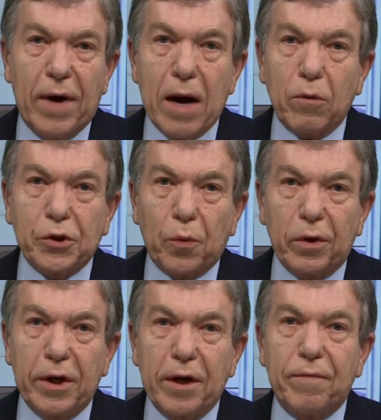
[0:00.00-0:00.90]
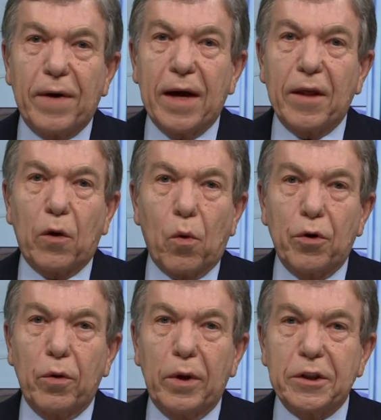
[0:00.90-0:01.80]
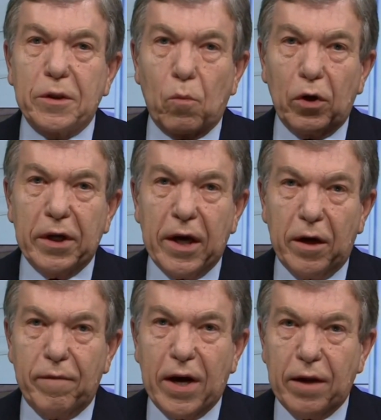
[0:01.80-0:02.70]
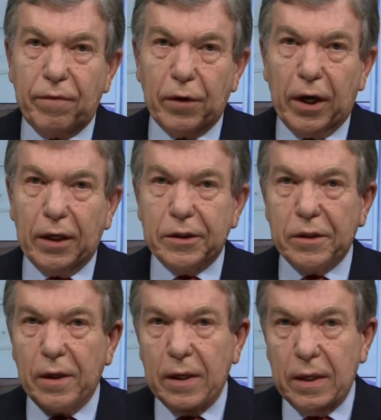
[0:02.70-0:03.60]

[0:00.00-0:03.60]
virus relief, I think we're doing some really innovative things.